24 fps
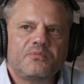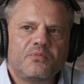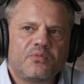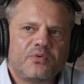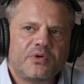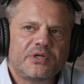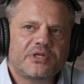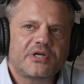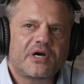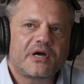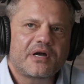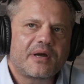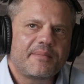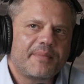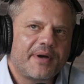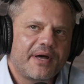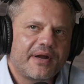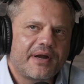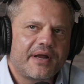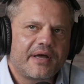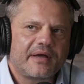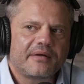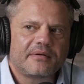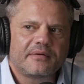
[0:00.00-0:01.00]
We talk
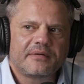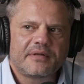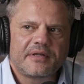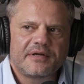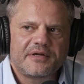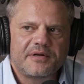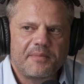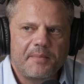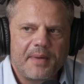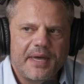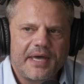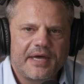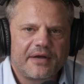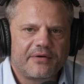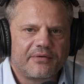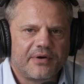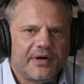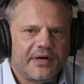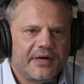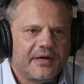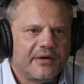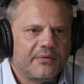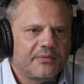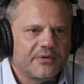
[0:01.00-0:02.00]
about the demand
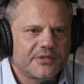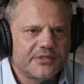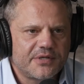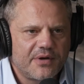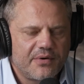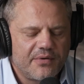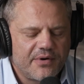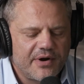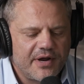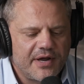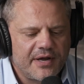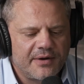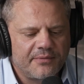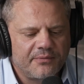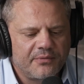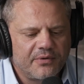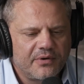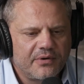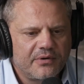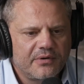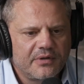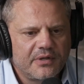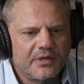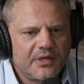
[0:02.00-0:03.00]
right now, what's going on.
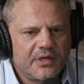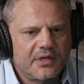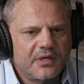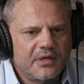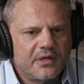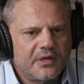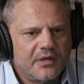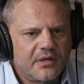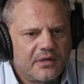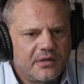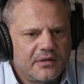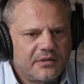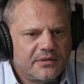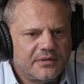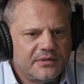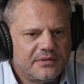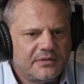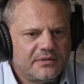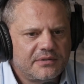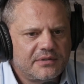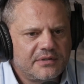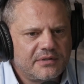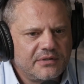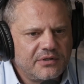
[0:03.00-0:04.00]

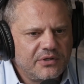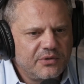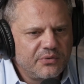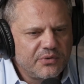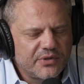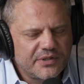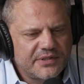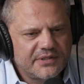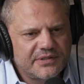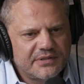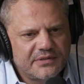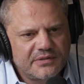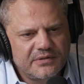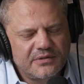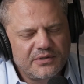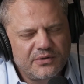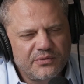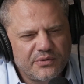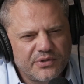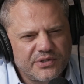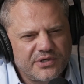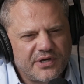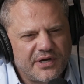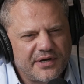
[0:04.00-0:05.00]
You
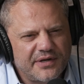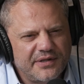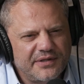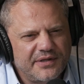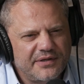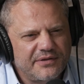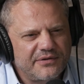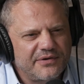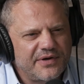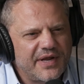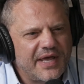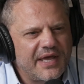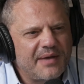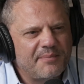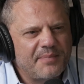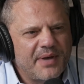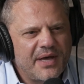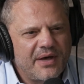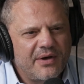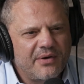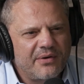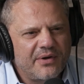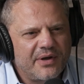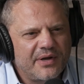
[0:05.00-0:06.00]
were talking the other day
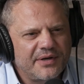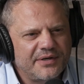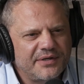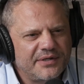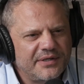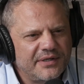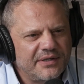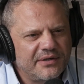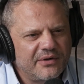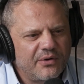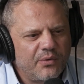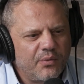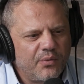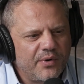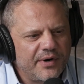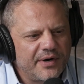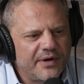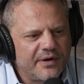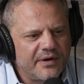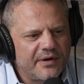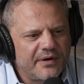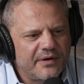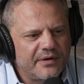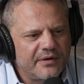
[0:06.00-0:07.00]
about a deal
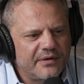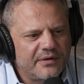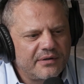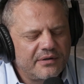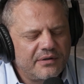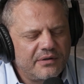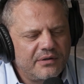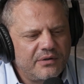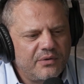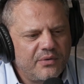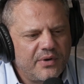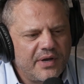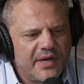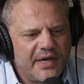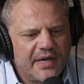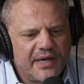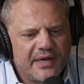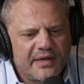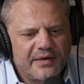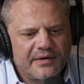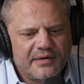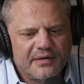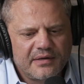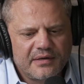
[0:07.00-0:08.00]
where you
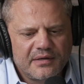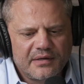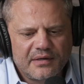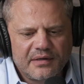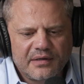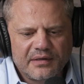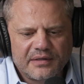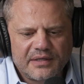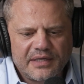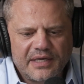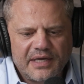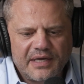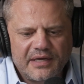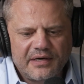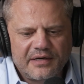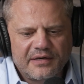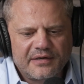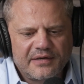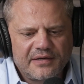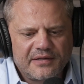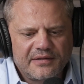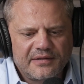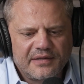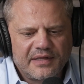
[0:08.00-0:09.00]
had a
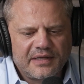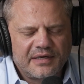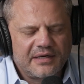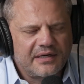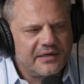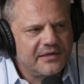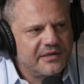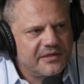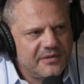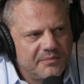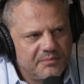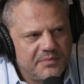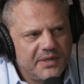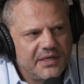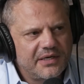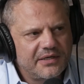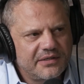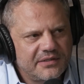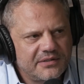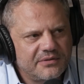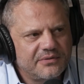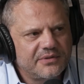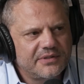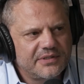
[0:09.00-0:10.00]
candidate that had
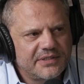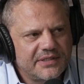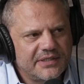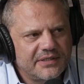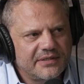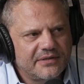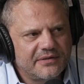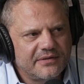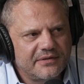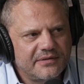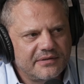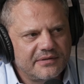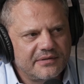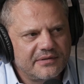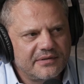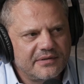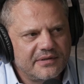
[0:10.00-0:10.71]
committed to a deal